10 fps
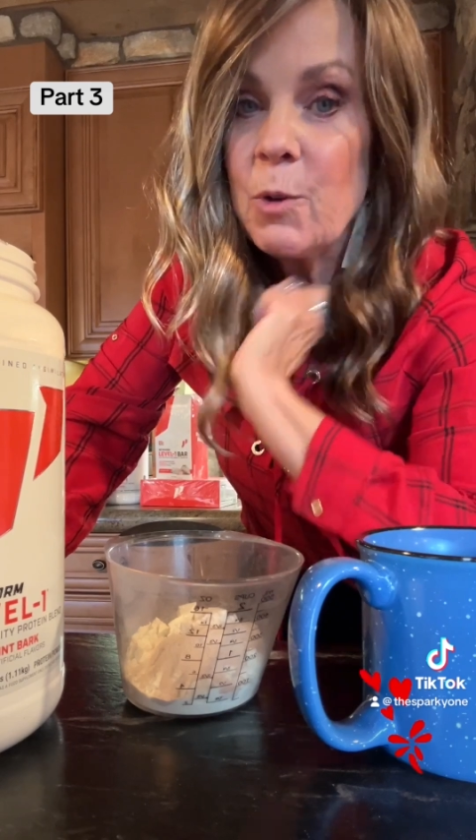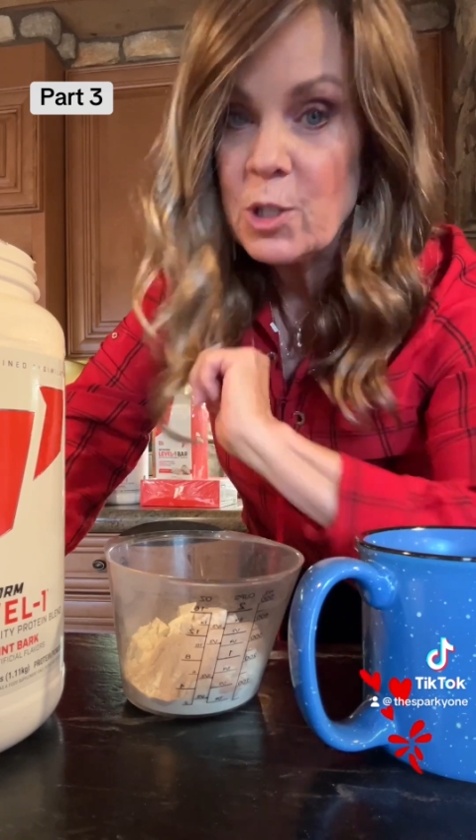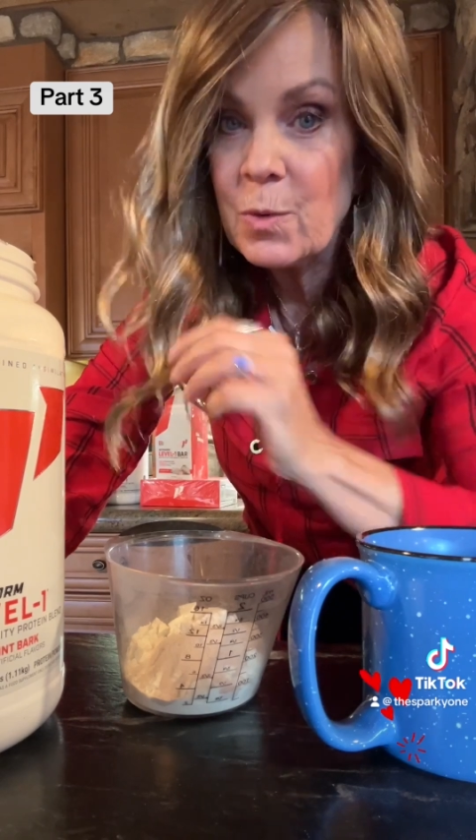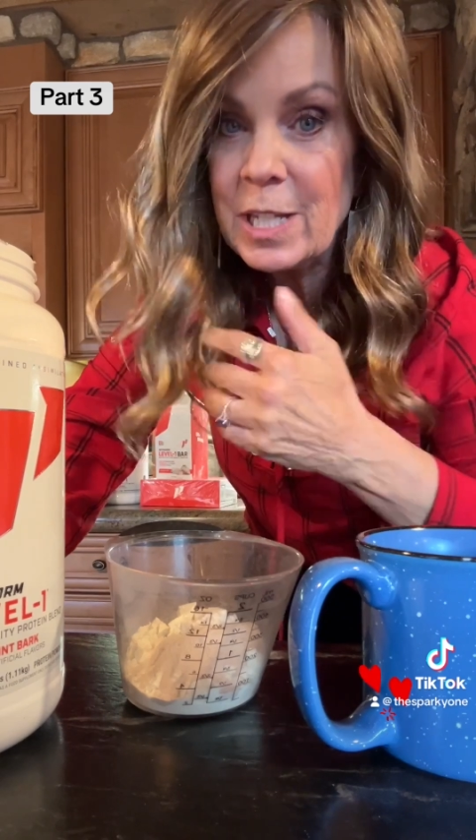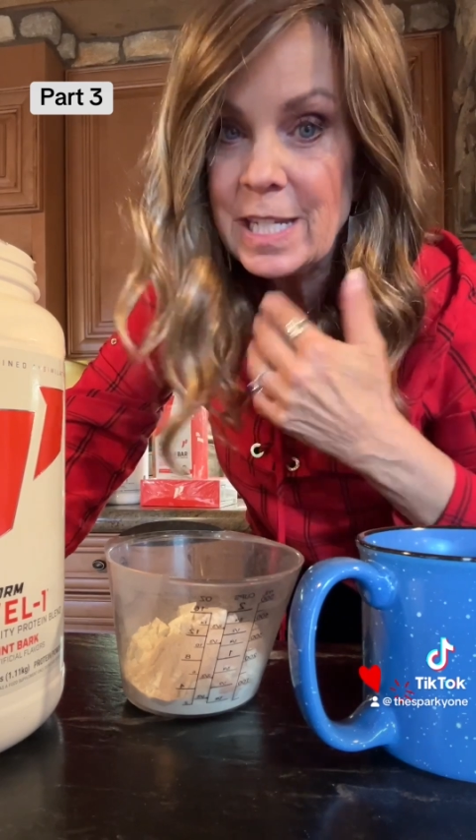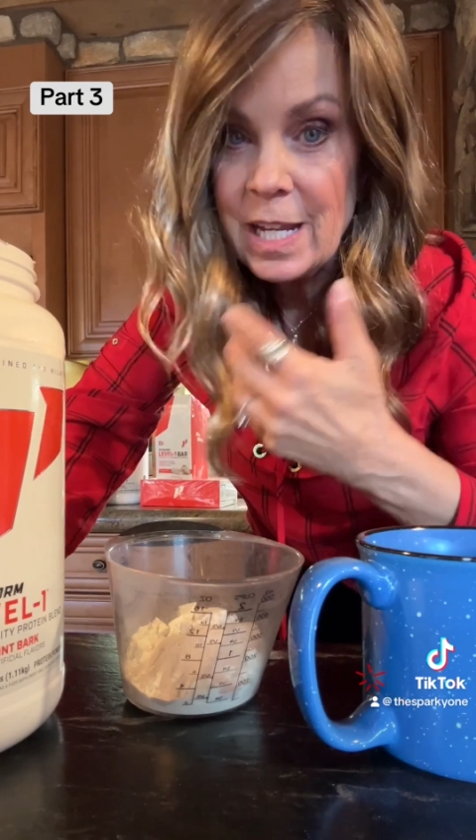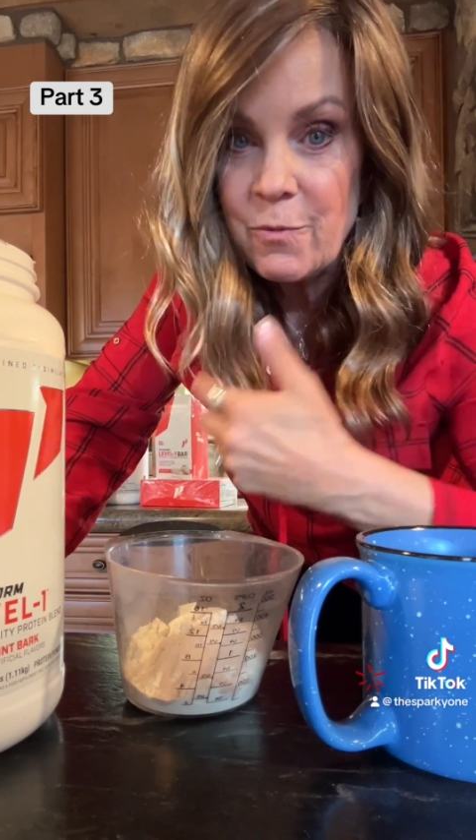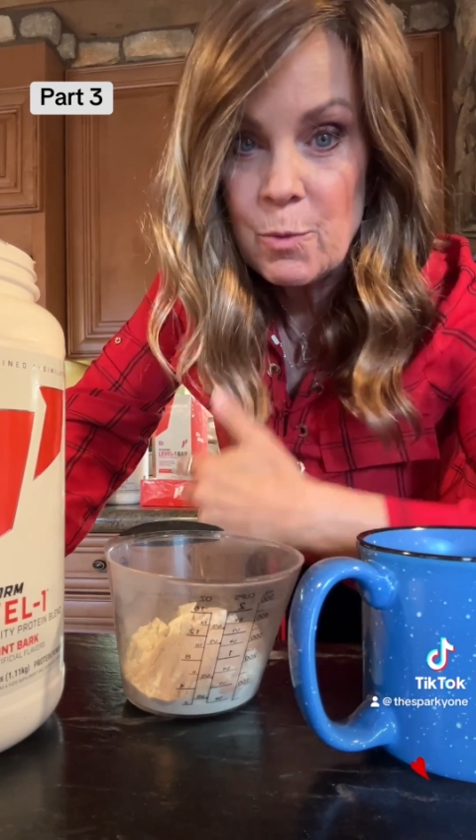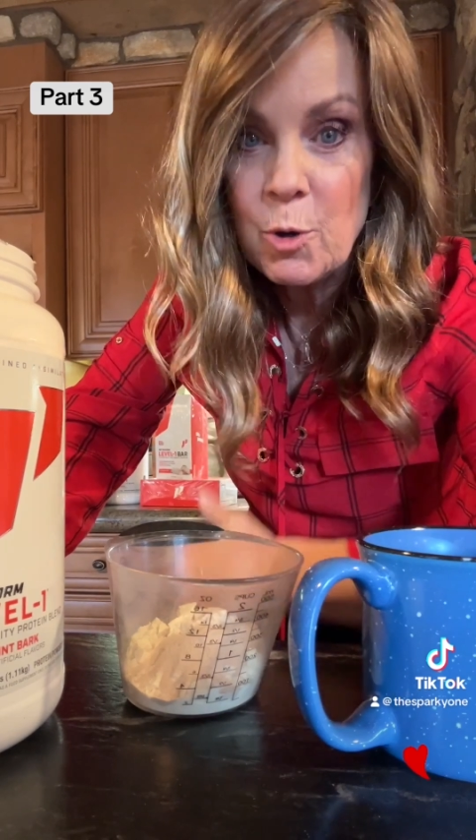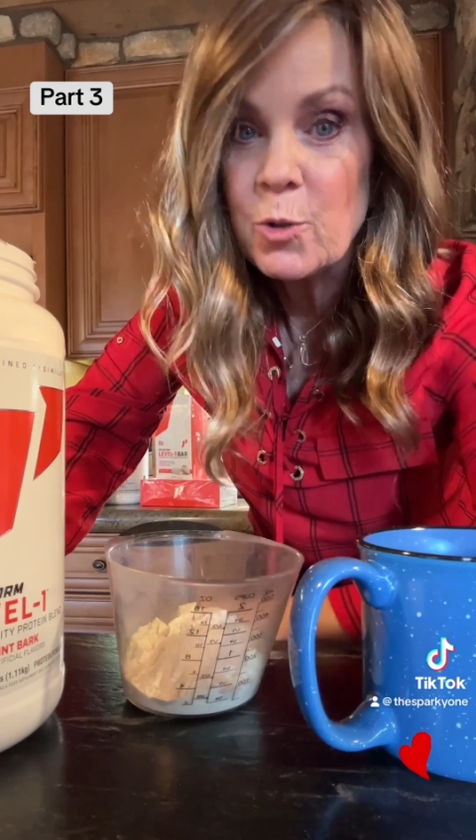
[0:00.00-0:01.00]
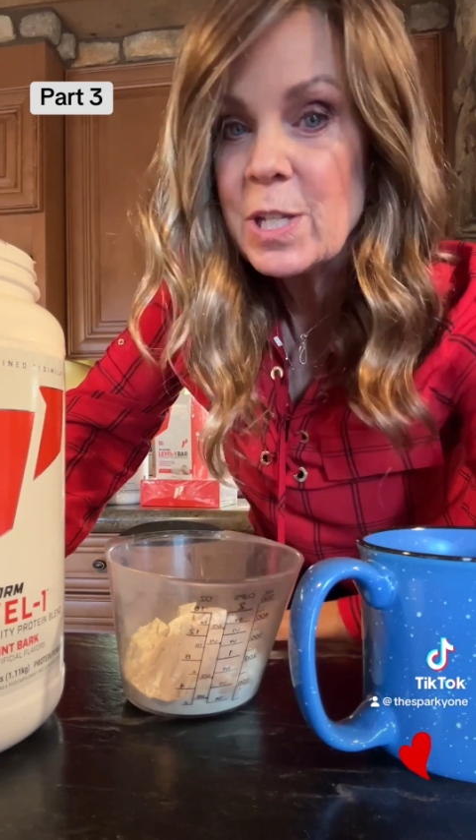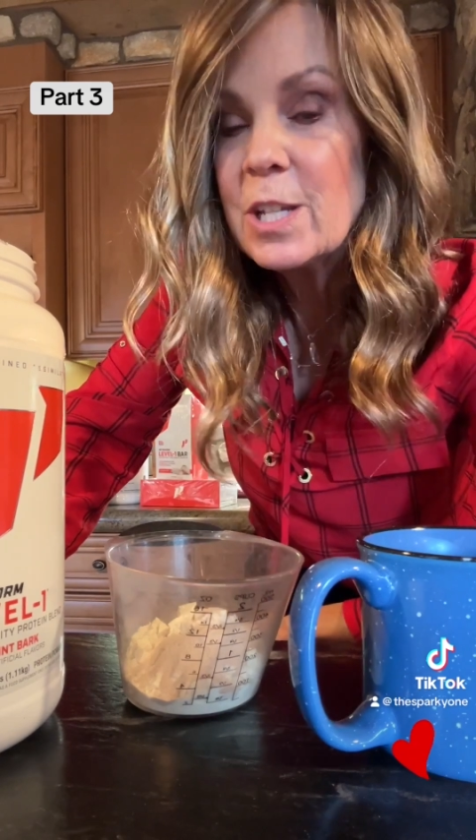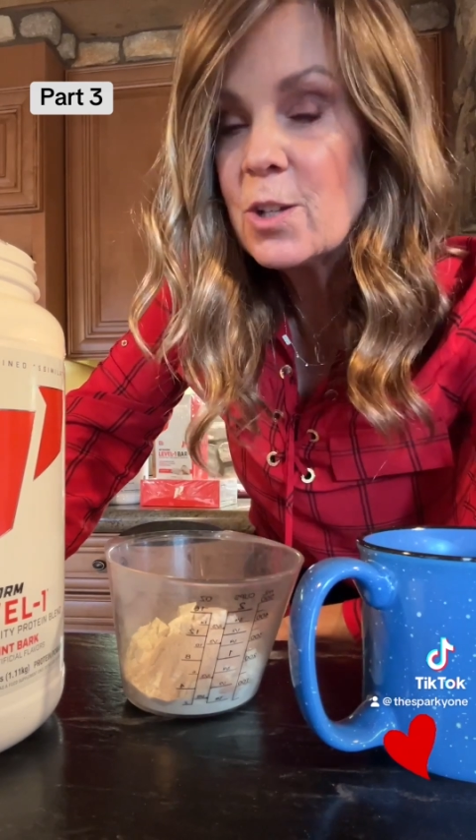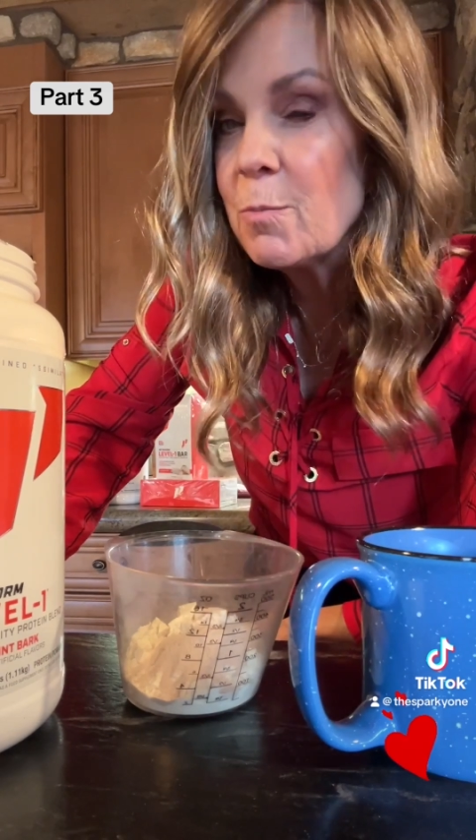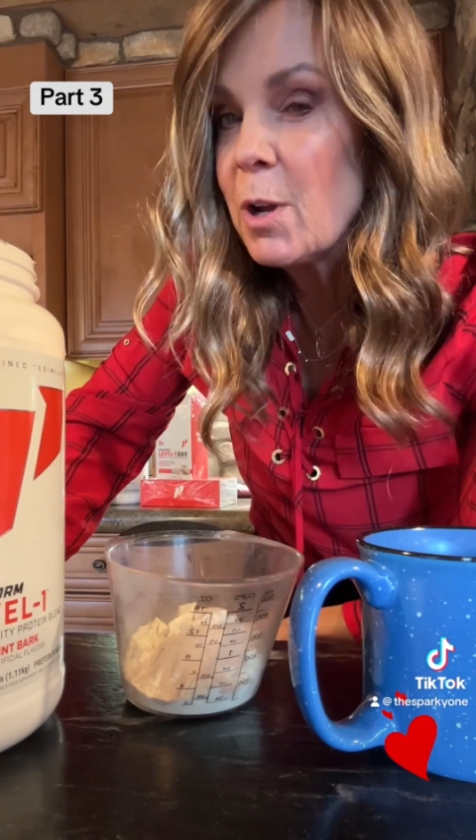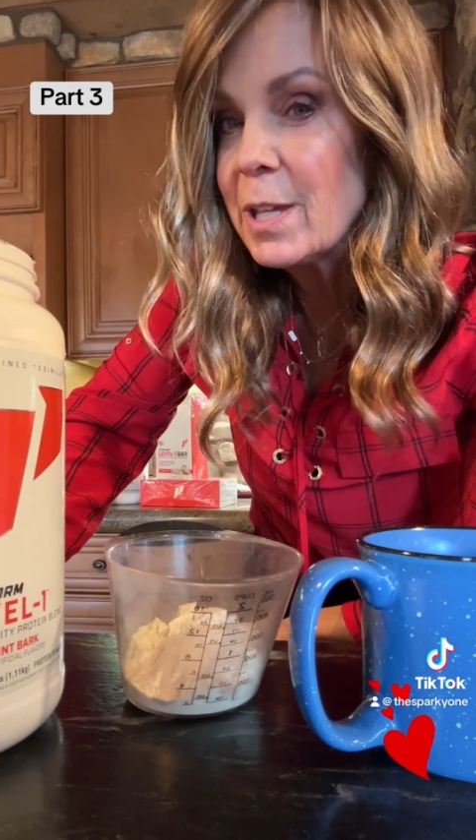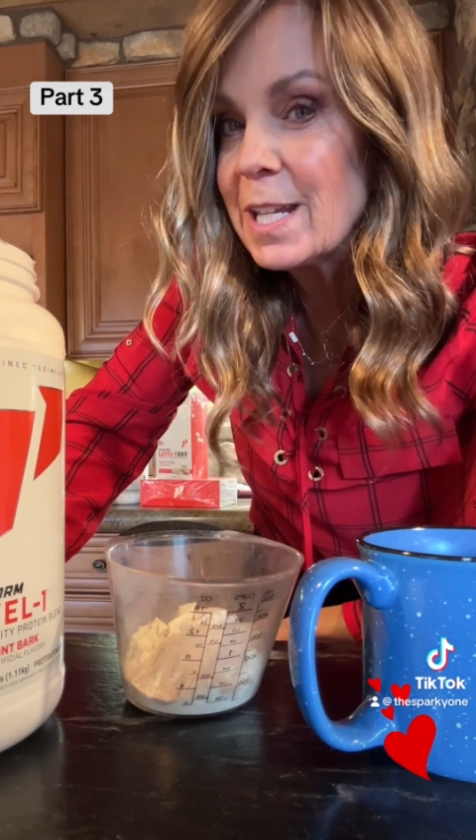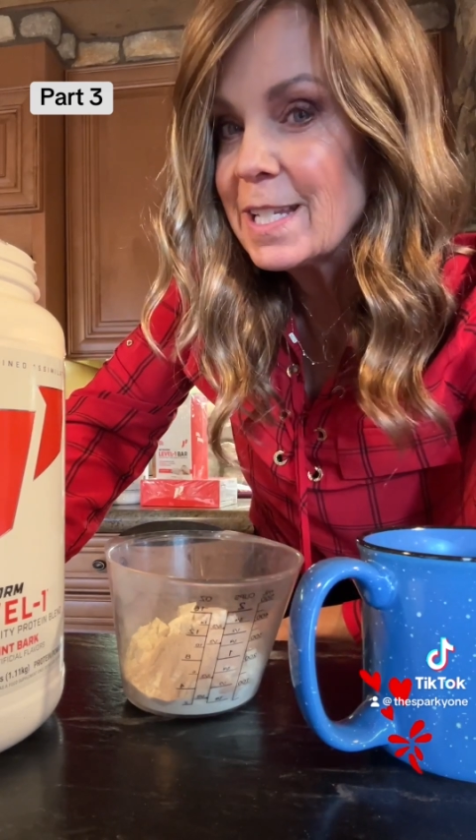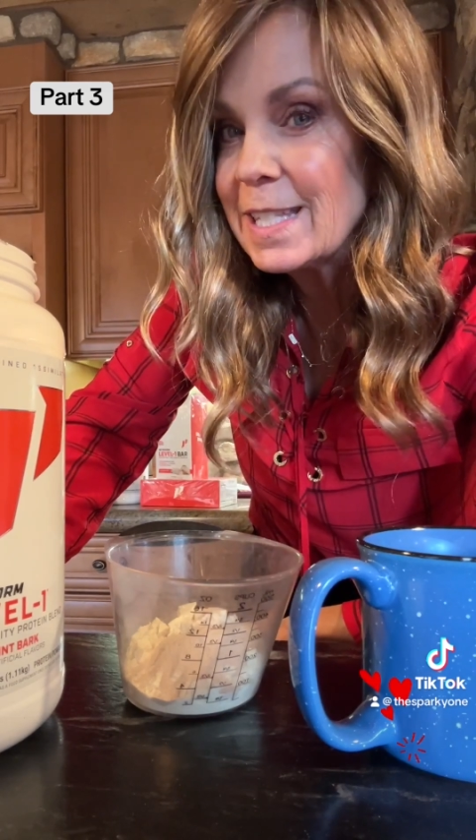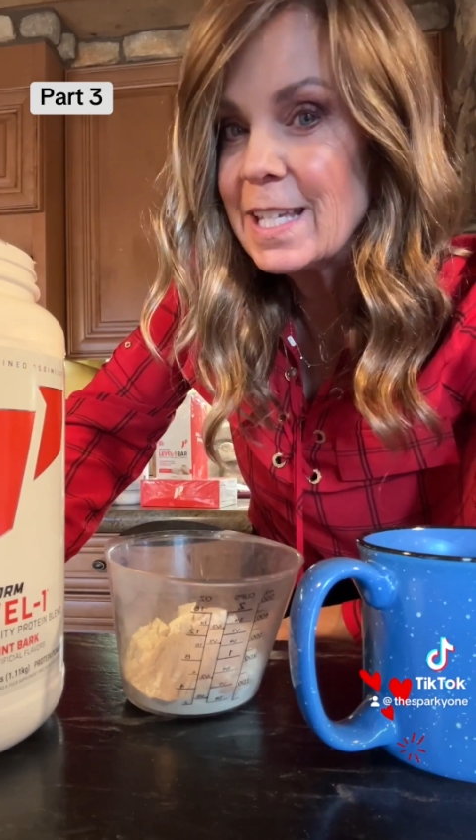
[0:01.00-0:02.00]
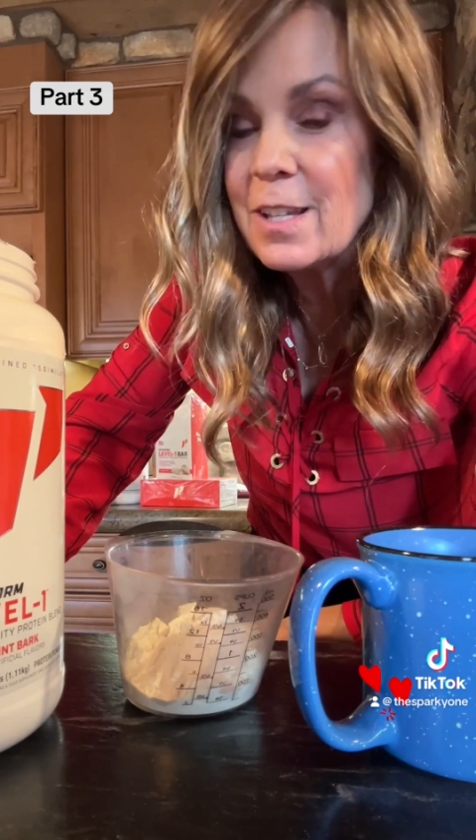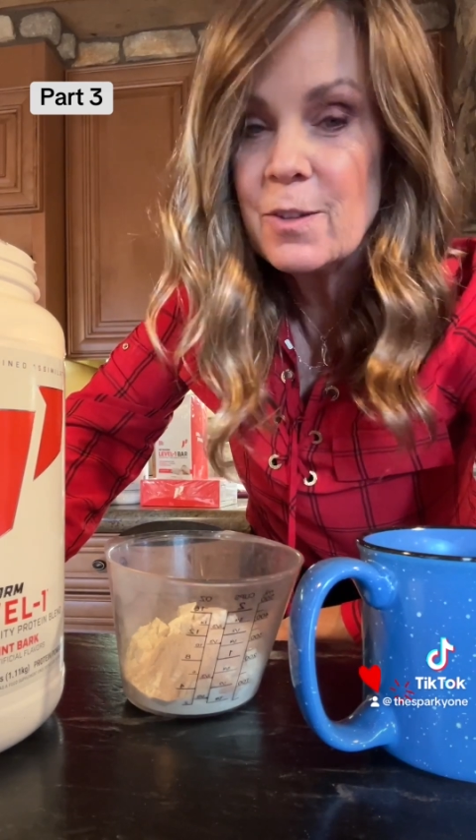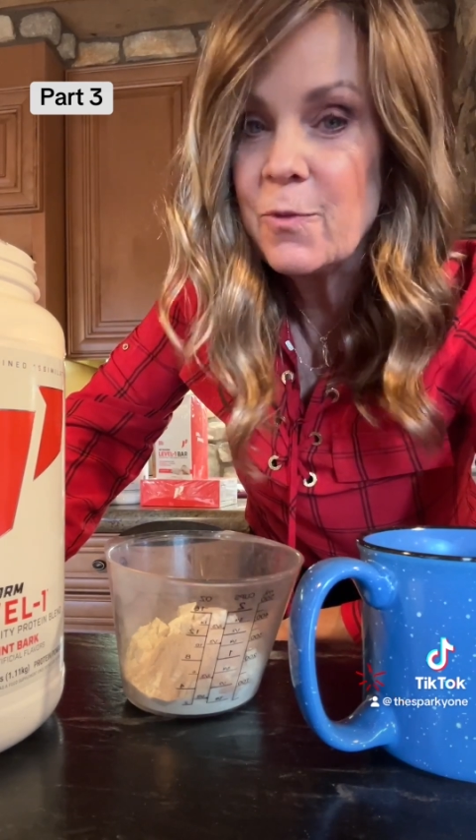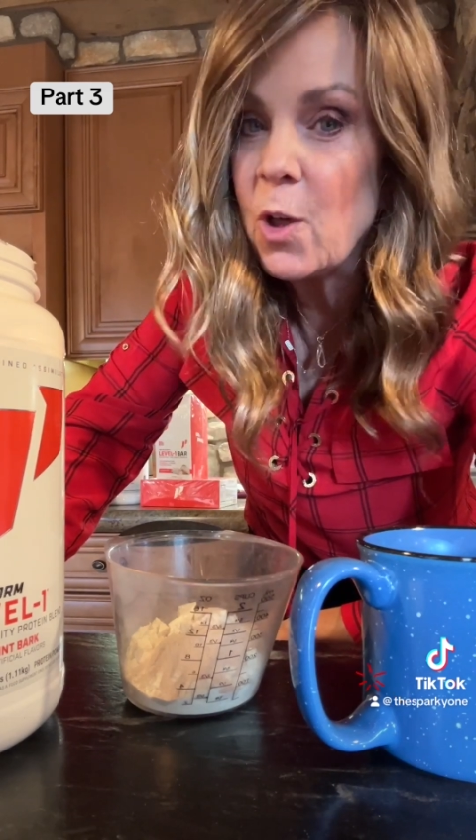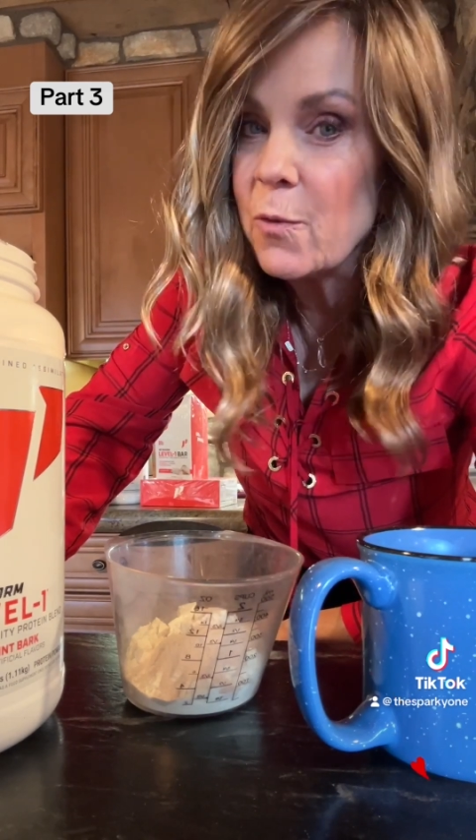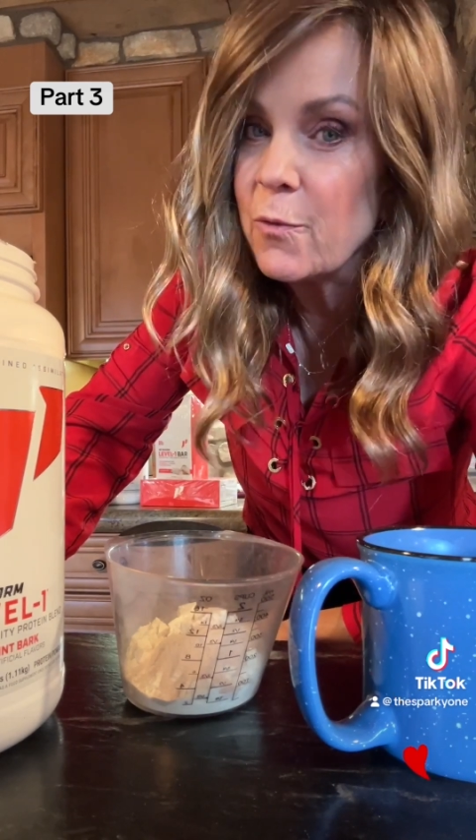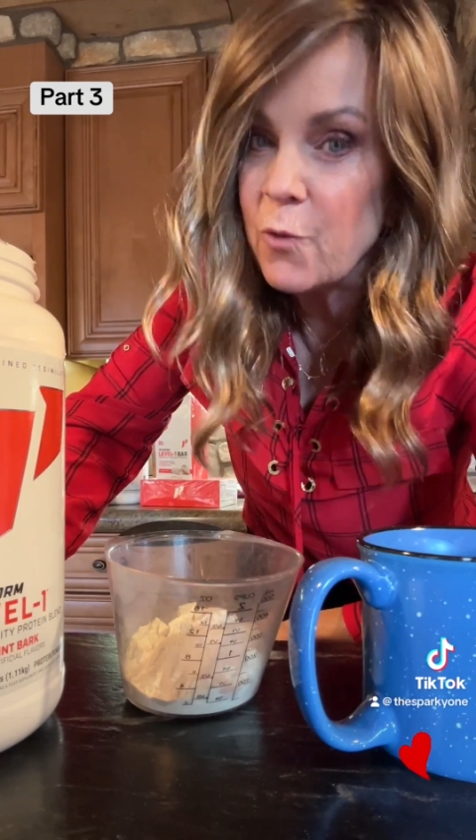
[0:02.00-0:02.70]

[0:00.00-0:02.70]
intake for protein, you're probably going to see that you fall